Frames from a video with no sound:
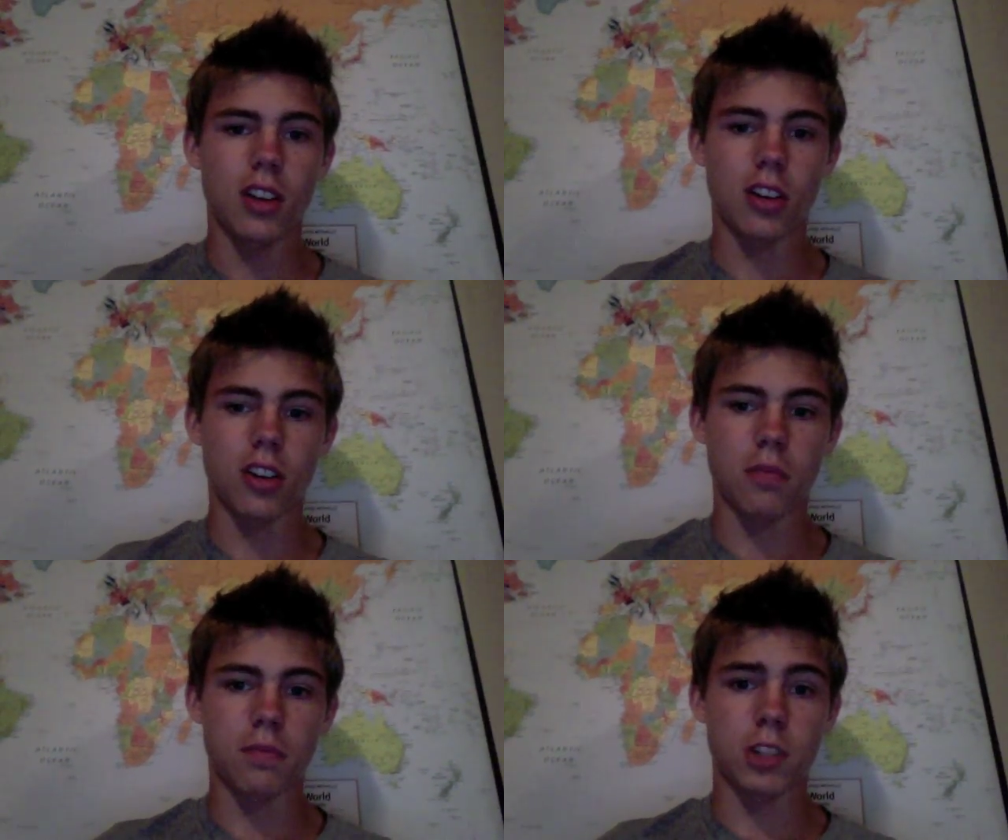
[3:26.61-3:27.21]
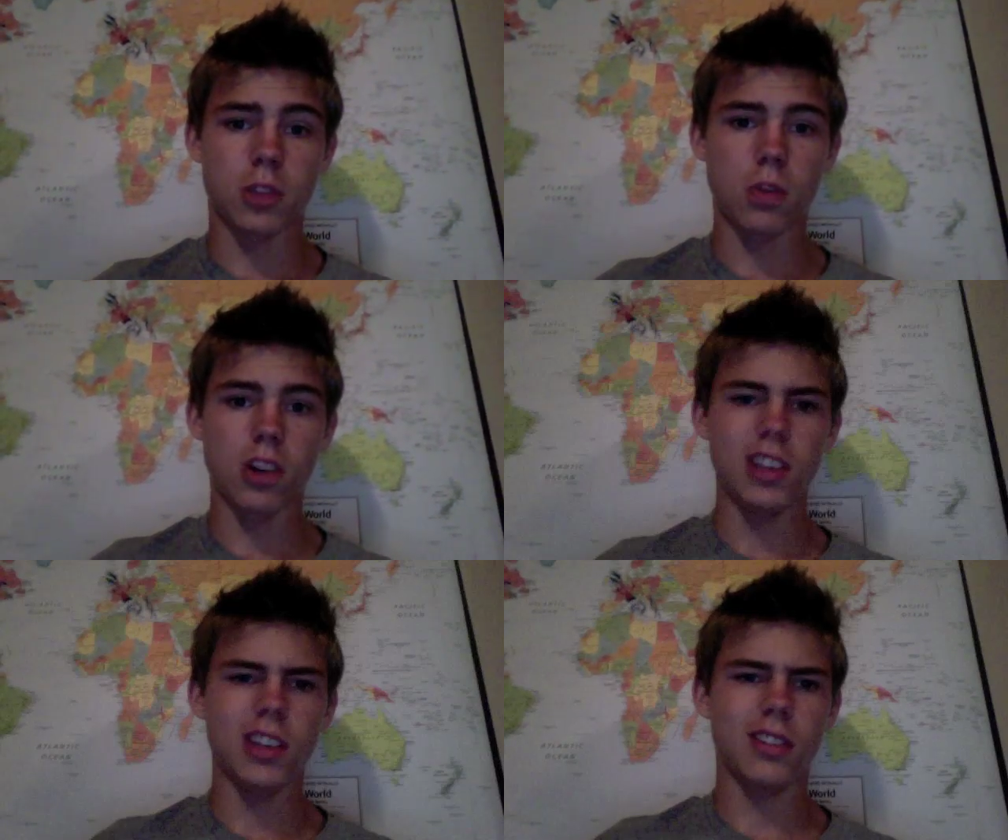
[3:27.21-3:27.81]

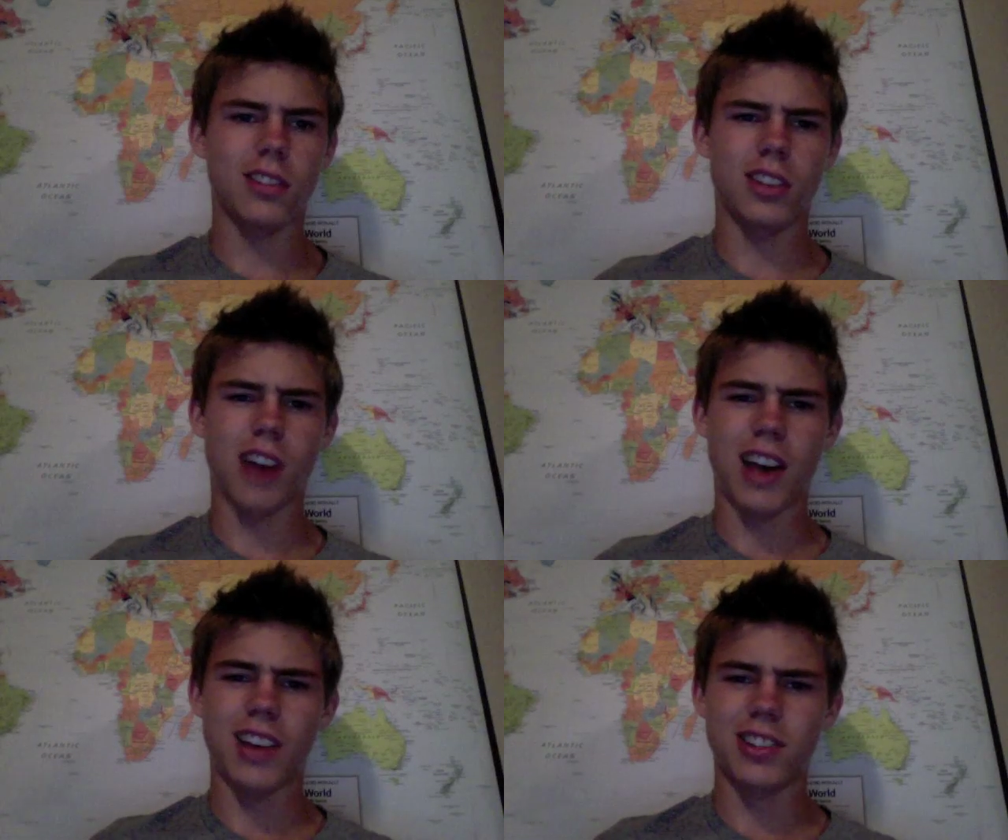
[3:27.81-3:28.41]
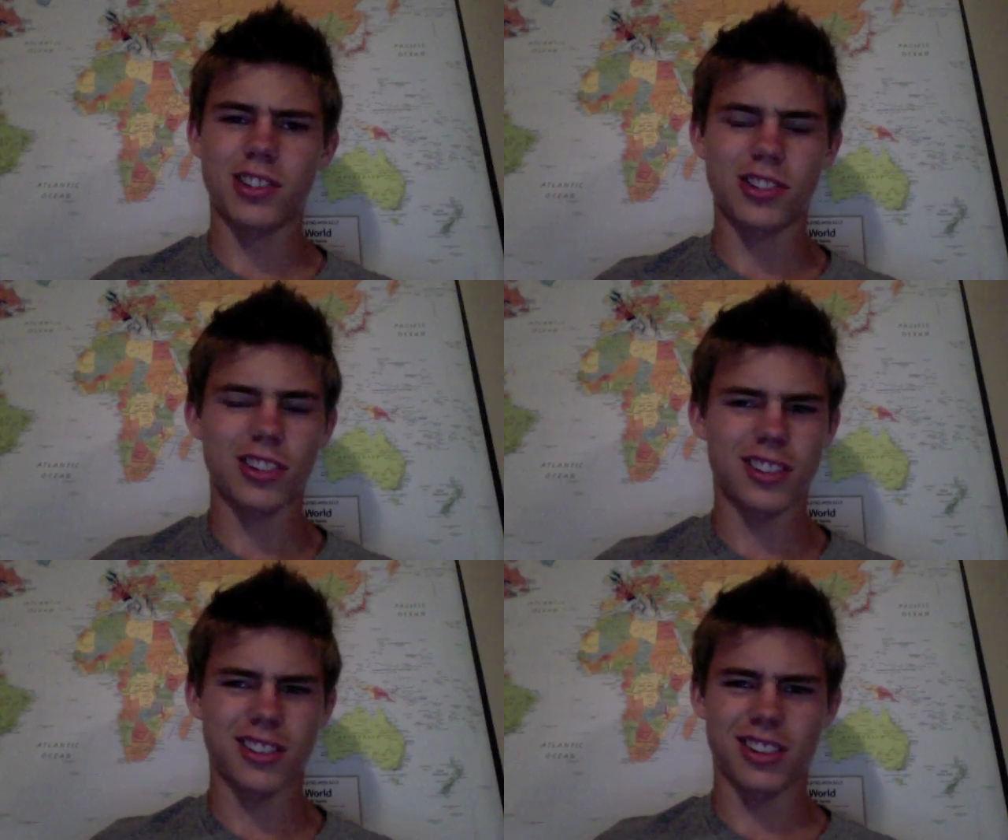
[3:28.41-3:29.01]
20 guys
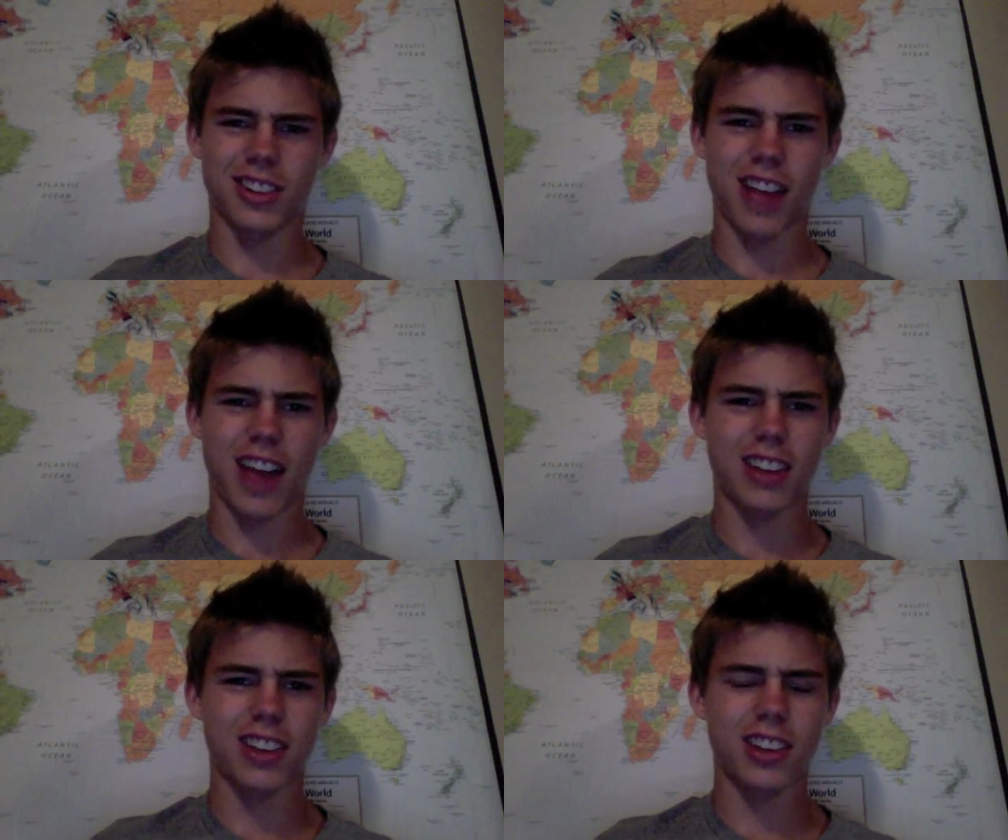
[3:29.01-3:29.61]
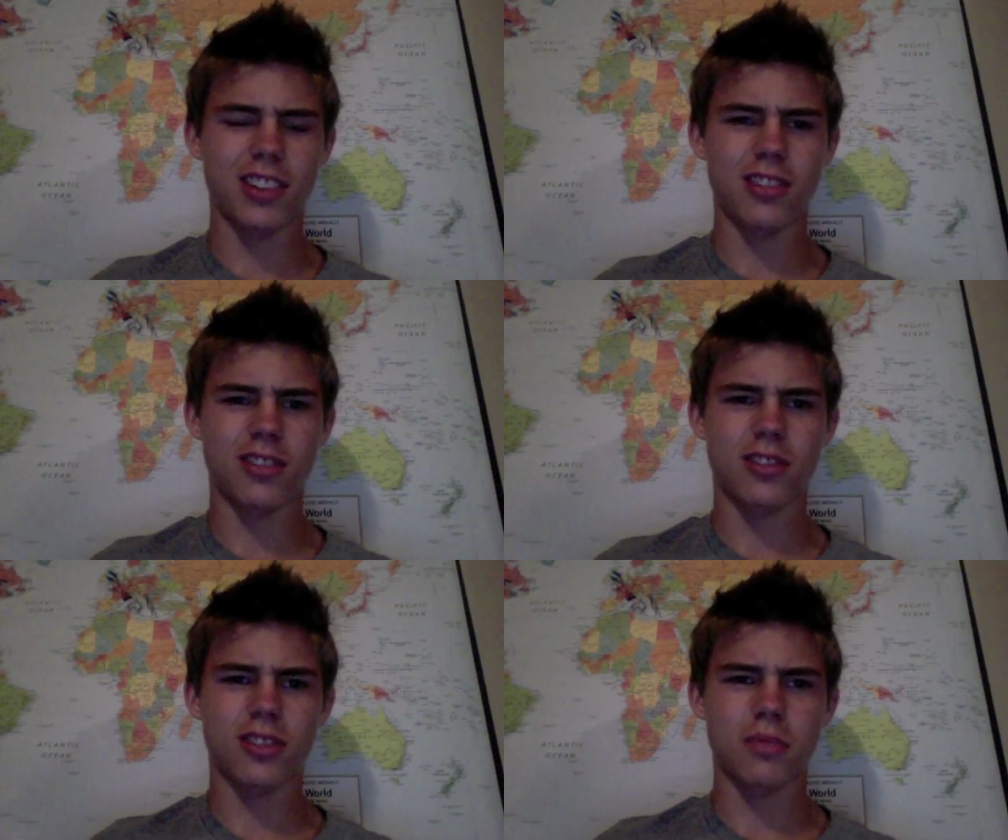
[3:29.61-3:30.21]
dressed as
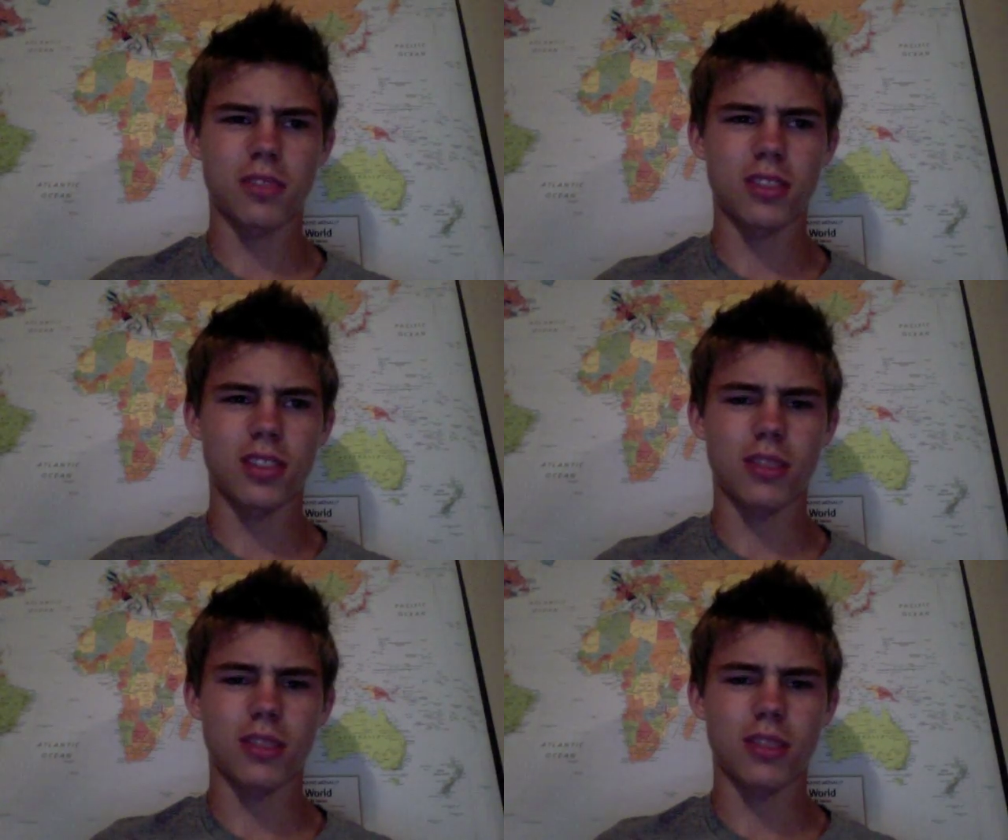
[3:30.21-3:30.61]
gladiators or something.